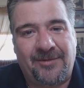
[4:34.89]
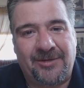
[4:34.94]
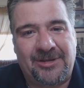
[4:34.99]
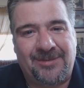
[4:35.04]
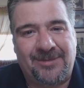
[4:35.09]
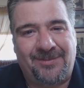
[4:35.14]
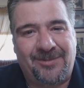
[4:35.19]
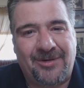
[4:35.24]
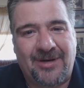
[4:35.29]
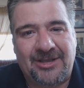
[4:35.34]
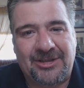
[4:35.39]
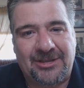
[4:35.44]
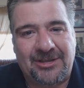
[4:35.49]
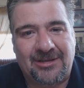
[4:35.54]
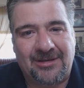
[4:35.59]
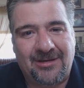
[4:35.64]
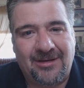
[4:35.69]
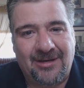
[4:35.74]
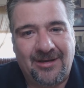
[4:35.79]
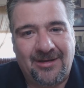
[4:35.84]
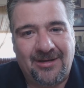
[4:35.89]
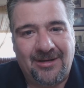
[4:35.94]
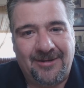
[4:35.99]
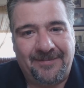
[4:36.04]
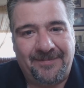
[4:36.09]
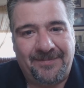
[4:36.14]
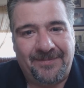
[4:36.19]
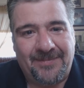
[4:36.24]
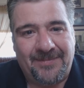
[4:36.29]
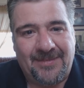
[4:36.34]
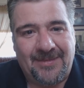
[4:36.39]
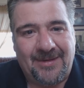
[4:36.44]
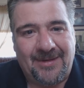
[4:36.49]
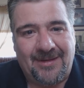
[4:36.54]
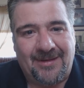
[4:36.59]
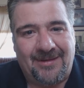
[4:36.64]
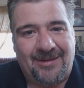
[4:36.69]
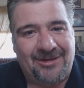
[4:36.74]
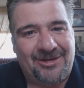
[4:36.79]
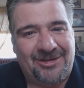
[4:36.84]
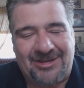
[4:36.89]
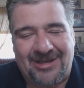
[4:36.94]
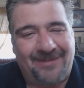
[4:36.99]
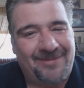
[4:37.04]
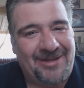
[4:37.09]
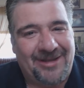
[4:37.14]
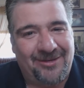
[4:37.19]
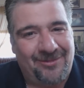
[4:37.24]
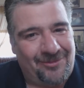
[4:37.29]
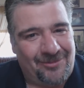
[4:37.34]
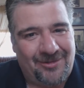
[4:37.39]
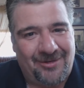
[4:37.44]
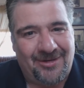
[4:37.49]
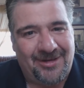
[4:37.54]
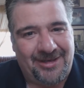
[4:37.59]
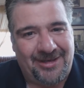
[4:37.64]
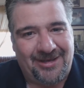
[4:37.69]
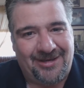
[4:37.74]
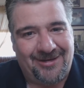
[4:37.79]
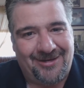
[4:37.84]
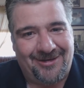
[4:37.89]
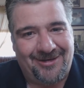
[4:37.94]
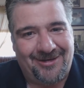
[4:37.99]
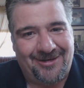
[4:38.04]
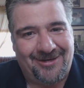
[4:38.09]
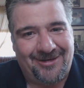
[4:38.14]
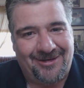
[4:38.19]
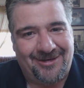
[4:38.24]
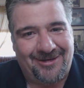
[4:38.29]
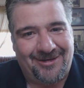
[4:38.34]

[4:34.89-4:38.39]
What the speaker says: for depression. There's something wrong here.